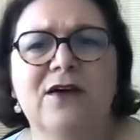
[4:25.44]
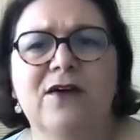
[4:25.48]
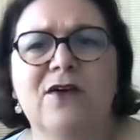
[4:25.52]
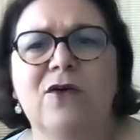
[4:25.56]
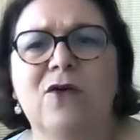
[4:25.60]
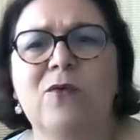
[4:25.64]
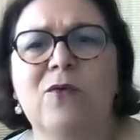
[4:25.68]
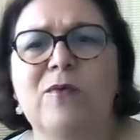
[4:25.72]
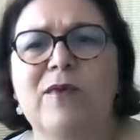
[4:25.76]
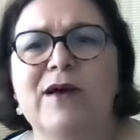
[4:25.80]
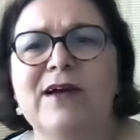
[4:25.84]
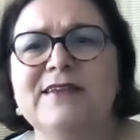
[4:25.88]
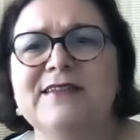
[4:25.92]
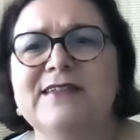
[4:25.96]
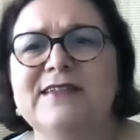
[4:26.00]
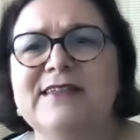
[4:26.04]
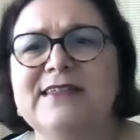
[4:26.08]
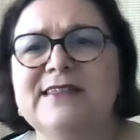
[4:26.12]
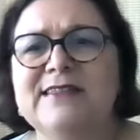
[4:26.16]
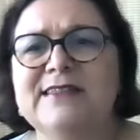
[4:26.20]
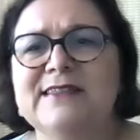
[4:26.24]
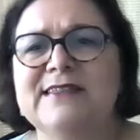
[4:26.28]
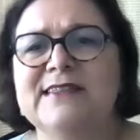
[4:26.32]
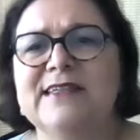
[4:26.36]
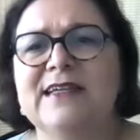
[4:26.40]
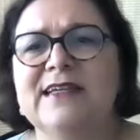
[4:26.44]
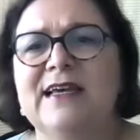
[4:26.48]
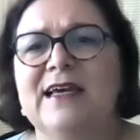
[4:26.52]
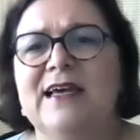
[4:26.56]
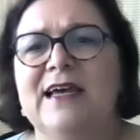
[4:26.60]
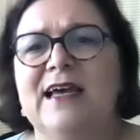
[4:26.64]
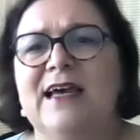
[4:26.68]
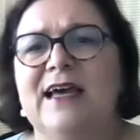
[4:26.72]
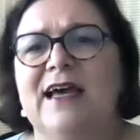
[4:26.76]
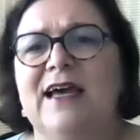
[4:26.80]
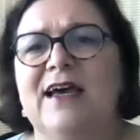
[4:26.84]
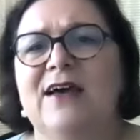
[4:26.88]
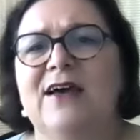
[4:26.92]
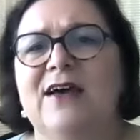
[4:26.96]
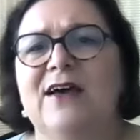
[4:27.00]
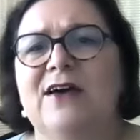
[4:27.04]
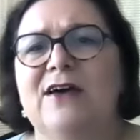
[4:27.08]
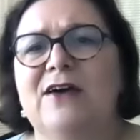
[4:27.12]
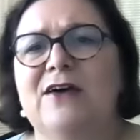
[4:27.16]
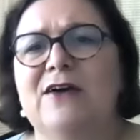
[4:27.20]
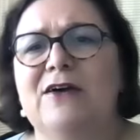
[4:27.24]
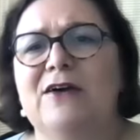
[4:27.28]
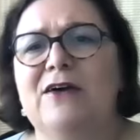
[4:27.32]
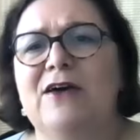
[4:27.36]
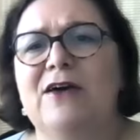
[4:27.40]
Omanis,
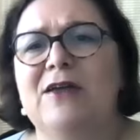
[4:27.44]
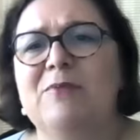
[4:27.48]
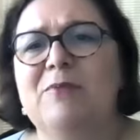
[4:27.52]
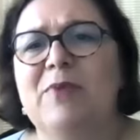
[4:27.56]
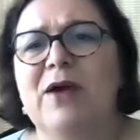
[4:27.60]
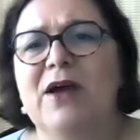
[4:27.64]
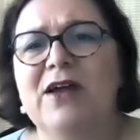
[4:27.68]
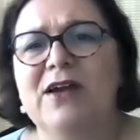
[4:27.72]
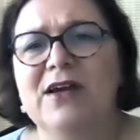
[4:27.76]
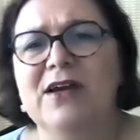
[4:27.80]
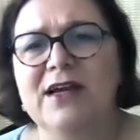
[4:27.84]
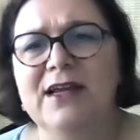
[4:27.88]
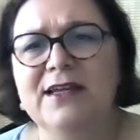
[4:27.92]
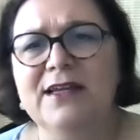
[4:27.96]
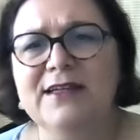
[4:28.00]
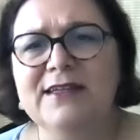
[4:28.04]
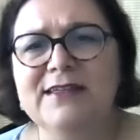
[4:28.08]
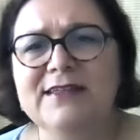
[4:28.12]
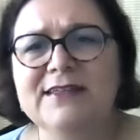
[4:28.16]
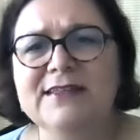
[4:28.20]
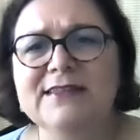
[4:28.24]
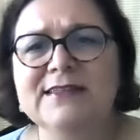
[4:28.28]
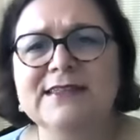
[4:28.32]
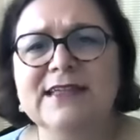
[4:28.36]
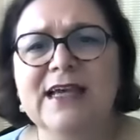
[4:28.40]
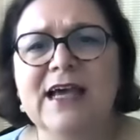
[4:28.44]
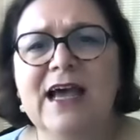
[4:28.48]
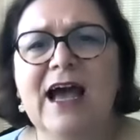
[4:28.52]
and Bahrainis,